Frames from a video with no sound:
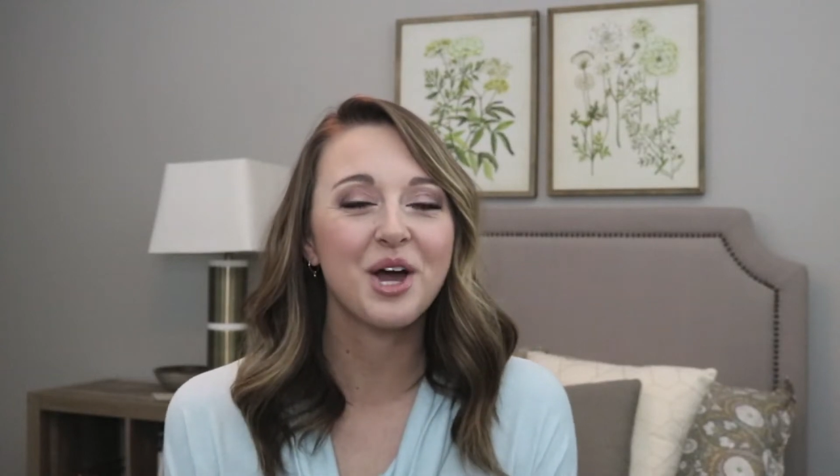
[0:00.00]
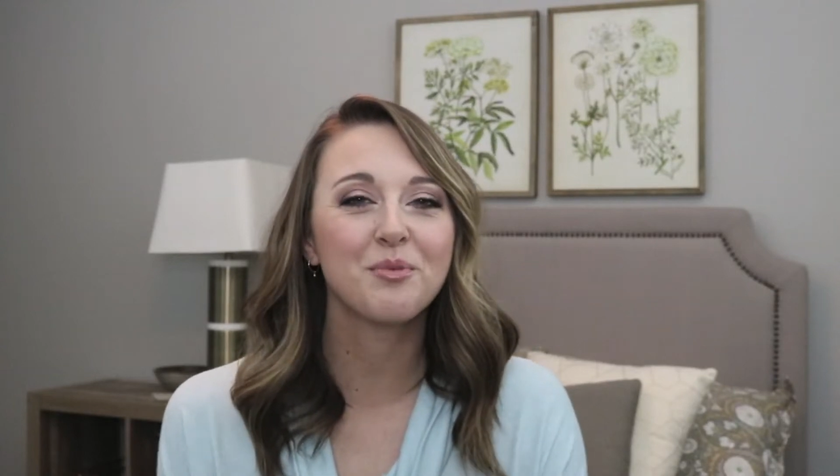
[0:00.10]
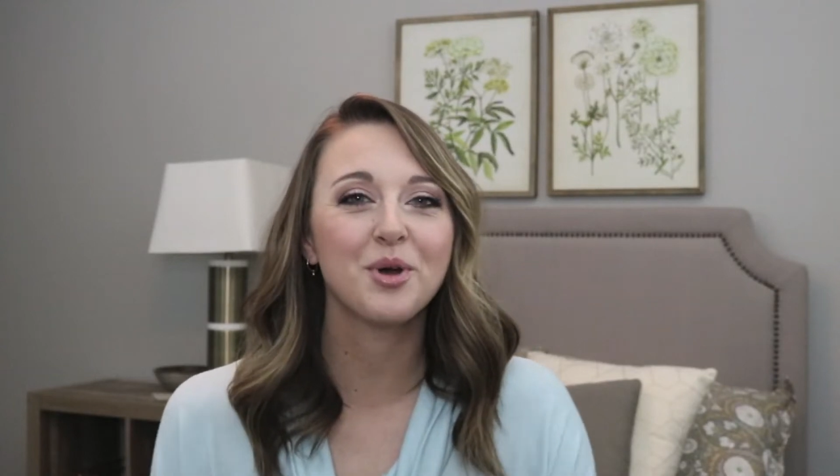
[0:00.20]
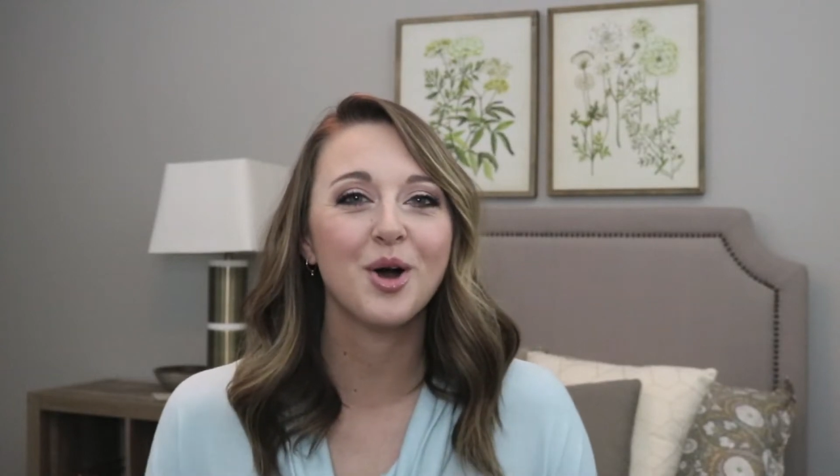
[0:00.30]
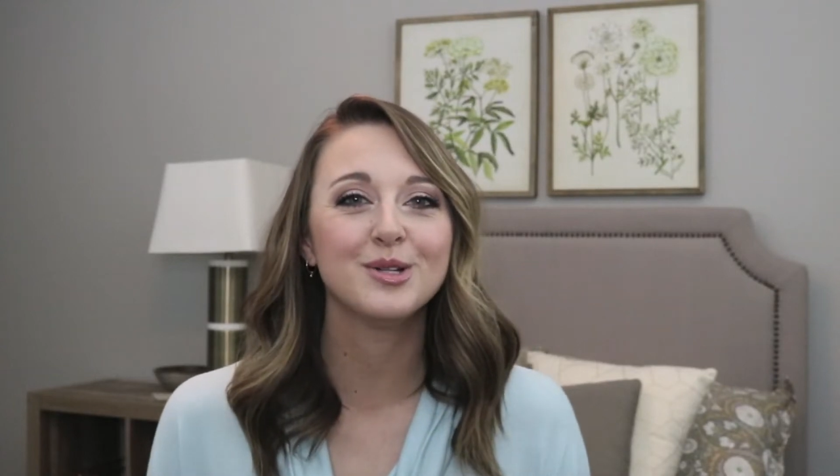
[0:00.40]
I
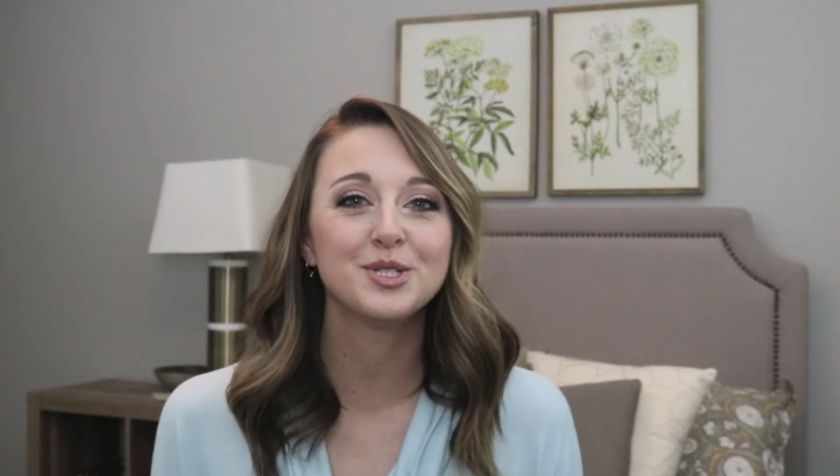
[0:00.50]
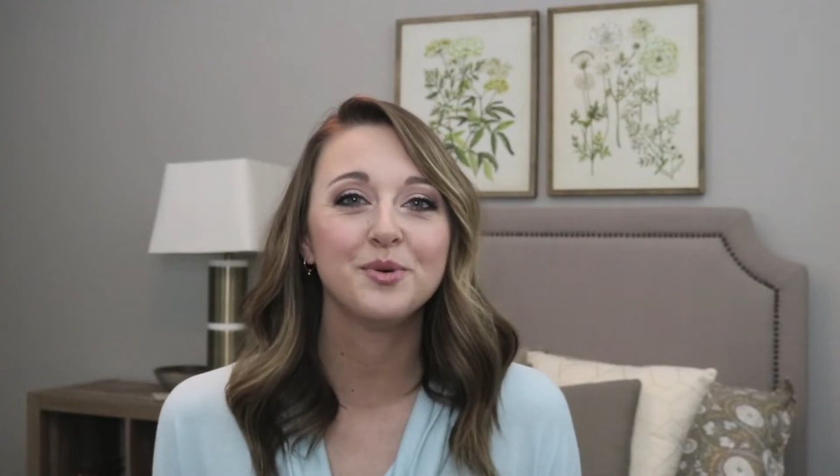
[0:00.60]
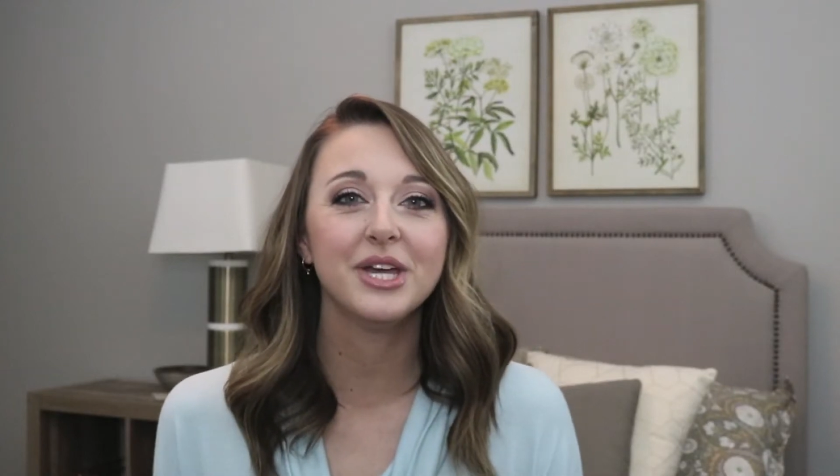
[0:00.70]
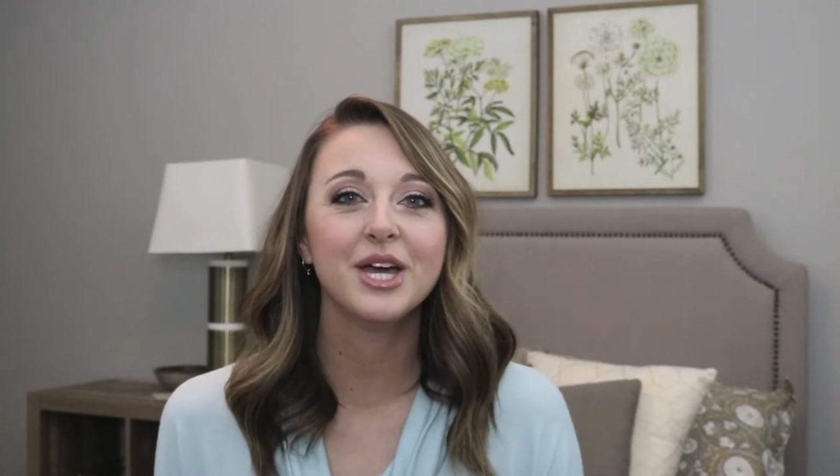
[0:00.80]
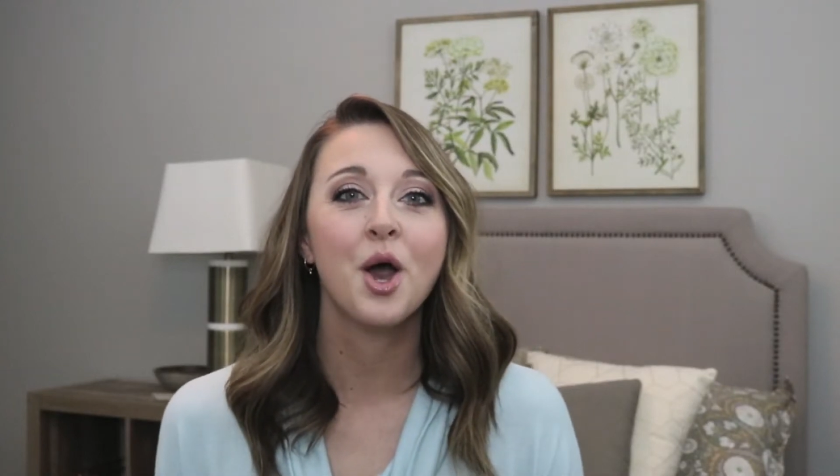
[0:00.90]
hope you're all
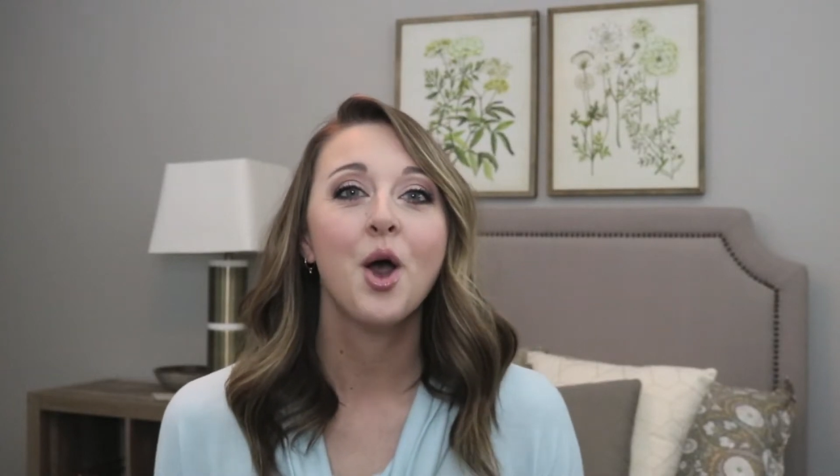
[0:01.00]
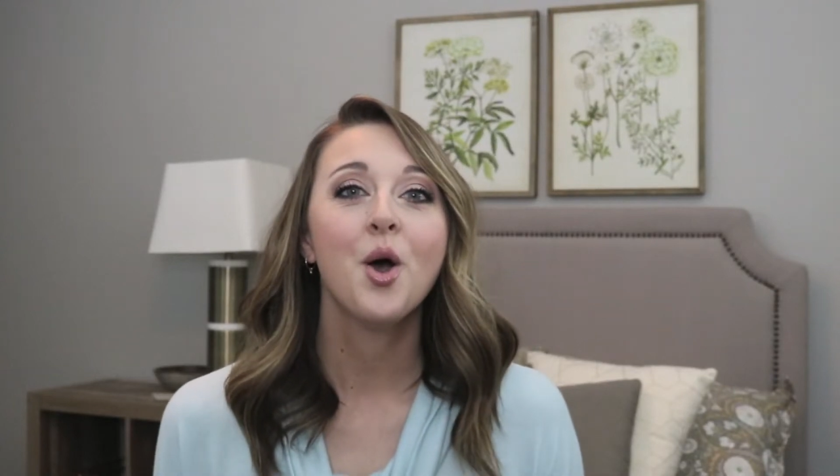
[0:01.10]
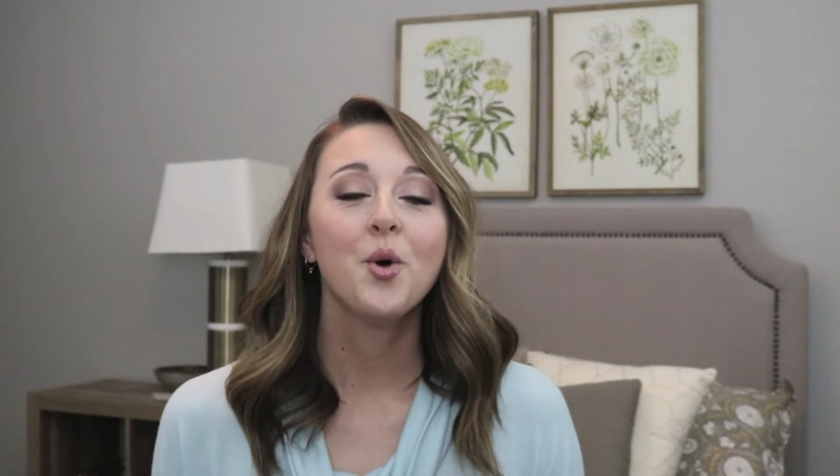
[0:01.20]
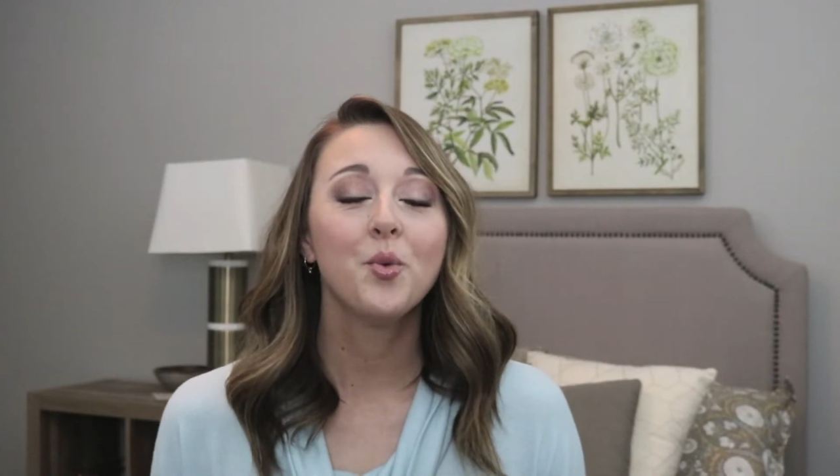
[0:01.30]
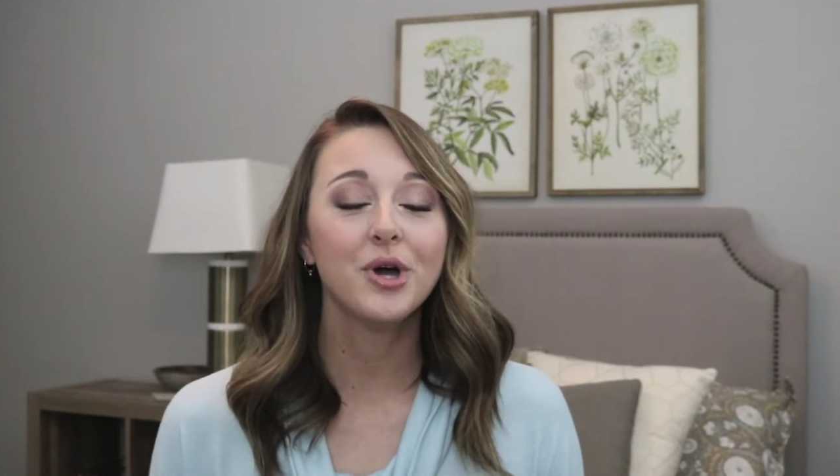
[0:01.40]
doing
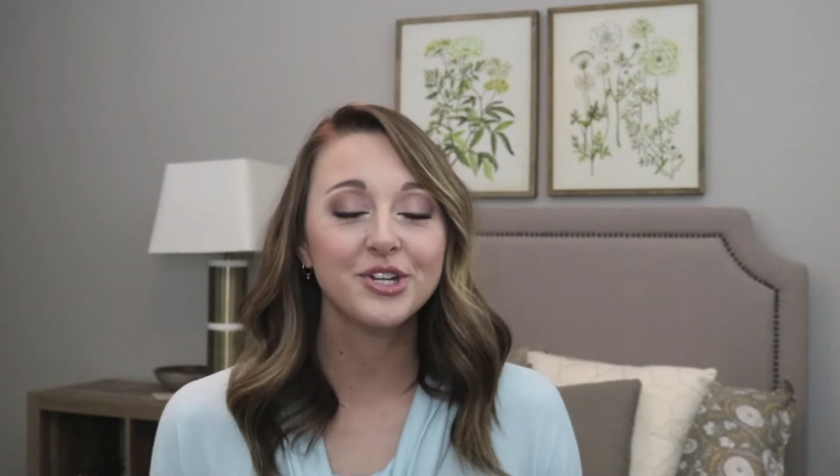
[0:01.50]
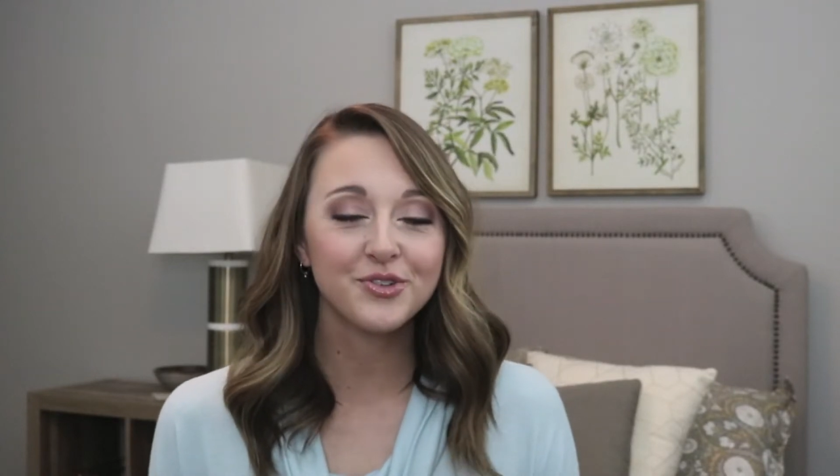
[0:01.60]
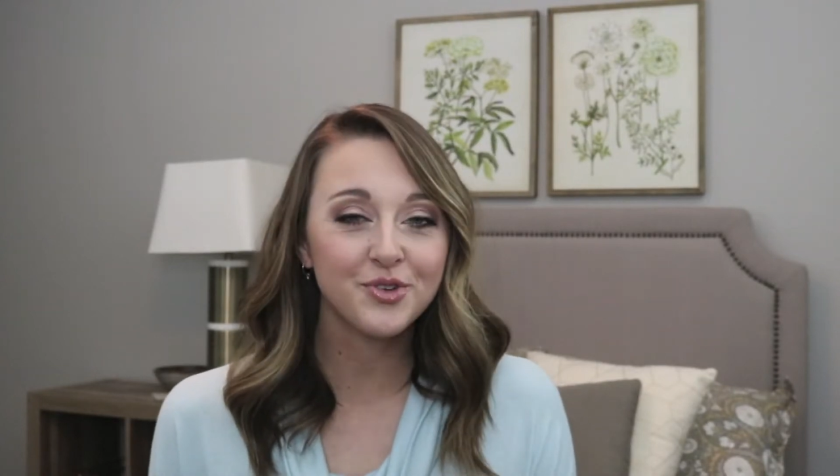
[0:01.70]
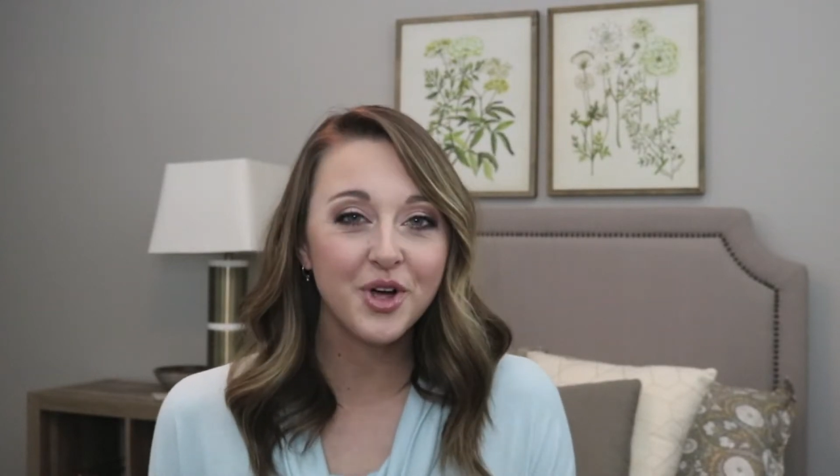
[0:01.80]
wonderful.